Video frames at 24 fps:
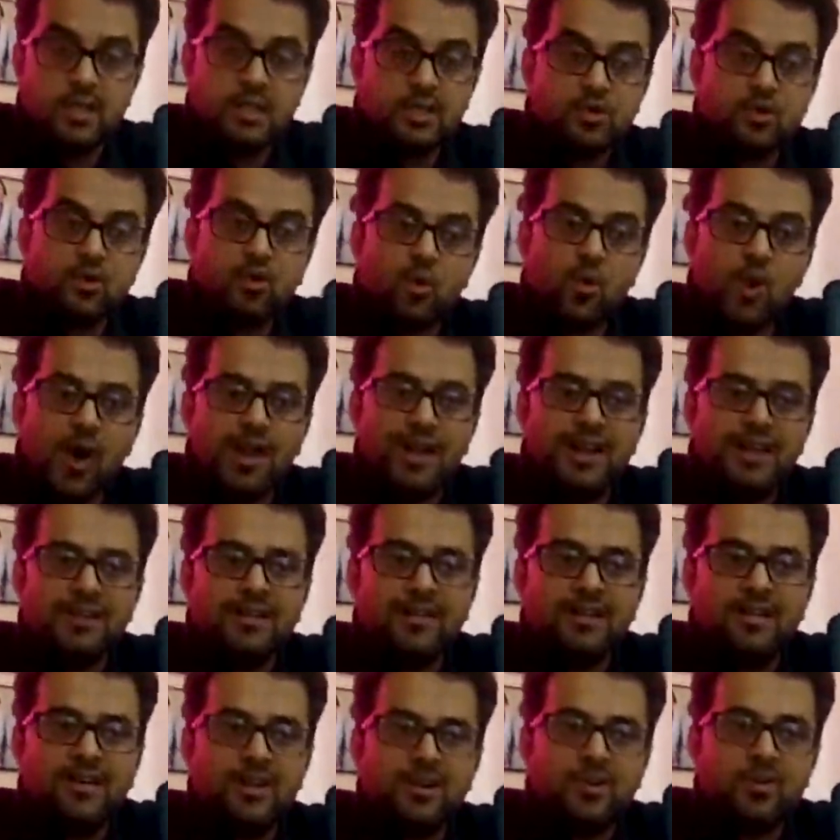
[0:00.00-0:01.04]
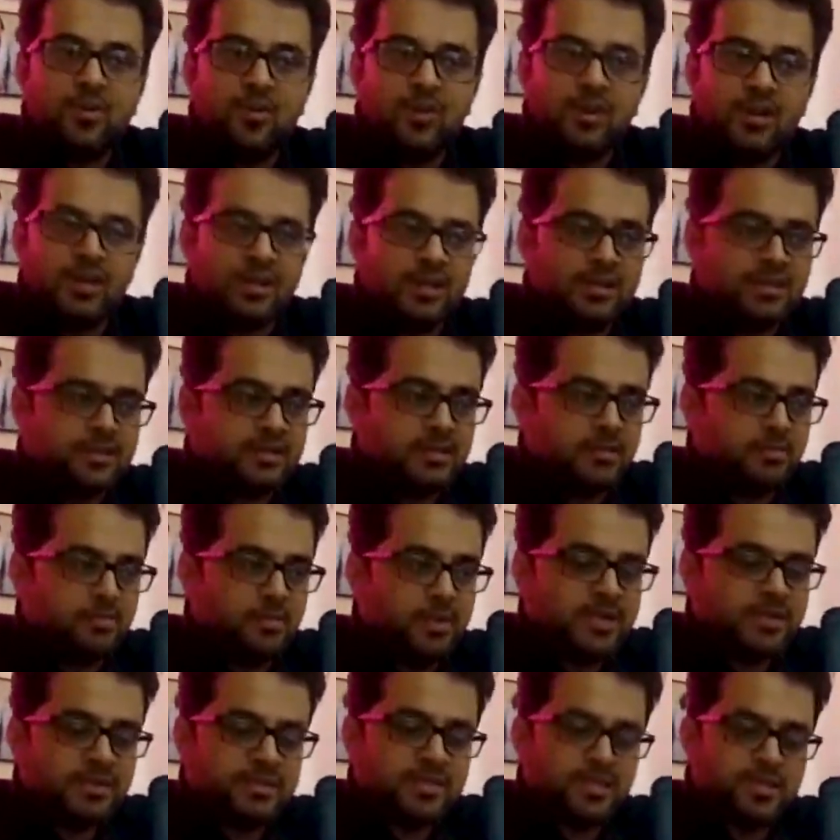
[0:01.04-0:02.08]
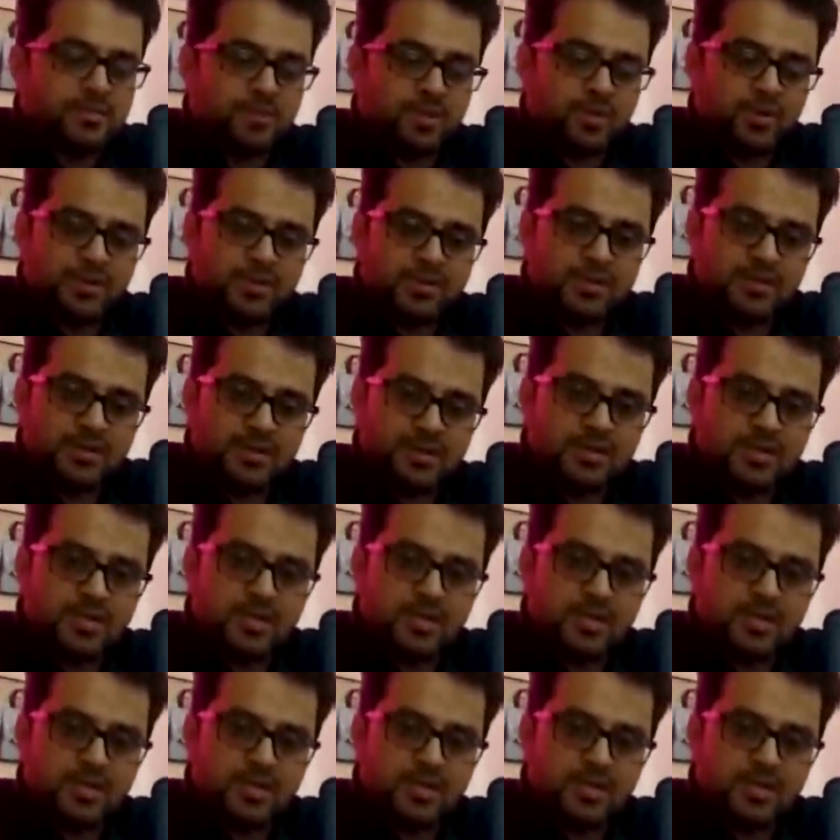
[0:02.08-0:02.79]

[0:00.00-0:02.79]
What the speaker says: So quality control is a basic process